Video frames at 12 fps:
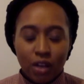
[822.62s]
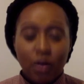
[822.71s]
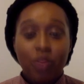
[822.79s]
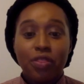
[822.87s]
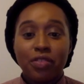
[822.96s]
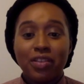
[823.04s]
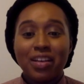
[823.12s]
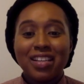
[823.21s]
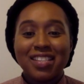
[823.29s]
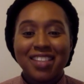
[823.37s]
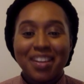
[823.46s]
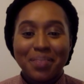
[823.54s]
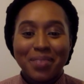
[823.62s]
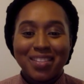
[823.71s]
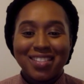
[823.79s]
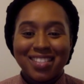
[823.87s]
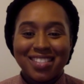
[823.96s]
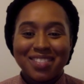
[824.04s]
3 assignments
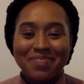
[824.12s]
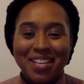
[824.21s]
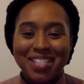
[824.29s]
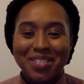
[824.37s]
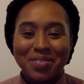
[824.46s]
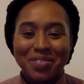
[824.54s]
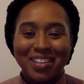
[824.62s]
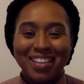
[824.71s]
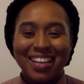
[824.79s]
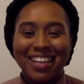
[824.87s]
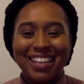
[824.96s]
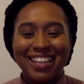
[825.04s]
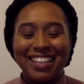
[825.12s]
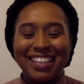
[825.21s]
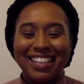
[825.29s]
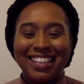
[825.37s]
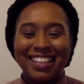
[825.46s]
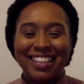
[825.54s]
in semester 1
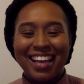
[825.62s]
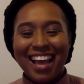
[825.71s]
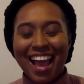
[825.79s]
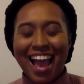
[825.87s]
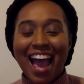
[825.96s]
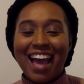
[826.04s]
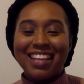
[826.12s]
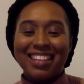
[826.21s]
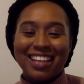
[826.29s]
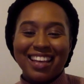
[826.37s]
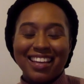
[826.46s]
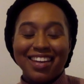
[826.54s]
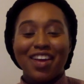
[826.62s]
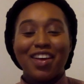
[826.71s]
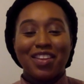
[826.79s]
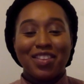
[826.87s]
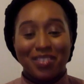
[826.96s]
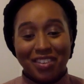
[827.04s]
and then
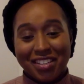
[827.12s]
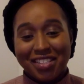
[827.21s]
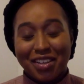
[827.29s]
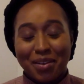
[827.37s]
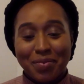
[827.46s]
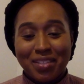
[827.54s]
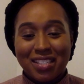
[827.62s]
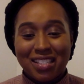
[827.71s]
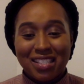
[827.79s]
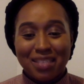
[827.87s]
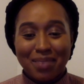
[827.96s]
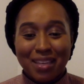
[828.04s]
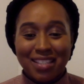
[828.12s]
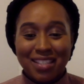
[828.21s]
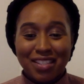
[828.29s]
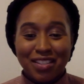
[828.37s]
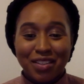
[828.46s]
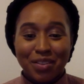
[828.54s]
3 assignments in semester
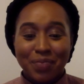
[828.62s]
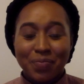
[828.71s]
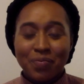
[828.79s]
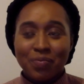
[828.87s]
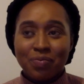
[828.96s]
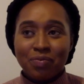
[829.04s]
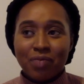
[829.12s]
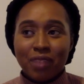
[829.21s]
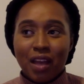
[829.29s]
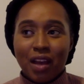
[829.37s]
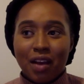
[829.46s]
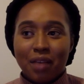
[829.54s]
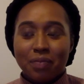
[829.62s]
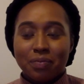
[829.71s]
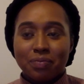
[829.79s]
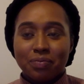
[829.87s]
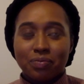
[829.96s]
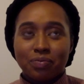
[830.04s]
2,
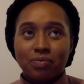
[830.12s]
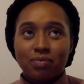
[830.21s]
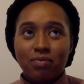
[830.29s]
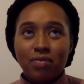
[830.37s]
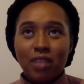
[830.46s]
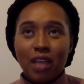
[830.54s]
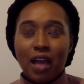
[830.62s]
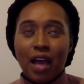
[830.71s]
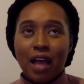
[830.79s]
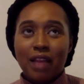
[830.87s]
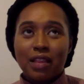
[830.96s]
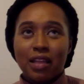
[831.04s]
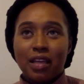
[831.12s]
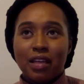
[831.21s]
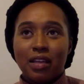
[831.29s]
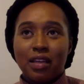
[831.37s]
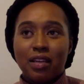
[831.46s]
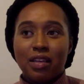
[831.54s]
and
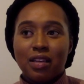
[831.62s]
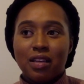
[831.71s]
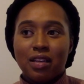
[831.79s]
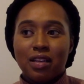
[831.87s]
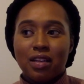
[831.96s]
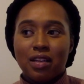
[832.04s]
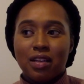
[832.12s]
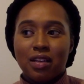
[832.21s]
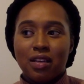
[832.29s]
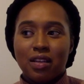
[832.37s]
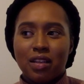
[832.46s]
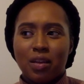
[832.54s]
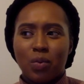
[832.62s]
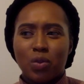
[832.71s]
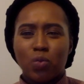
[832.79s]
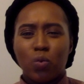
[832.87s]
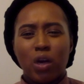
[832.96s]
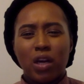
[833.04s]
then there was
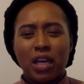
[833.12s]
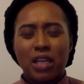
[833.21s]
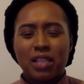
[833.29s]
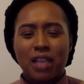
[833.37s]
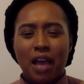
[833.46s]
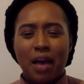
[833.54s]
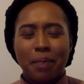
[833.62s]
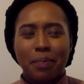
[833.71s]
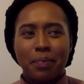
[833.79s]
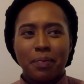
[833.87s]
1 exam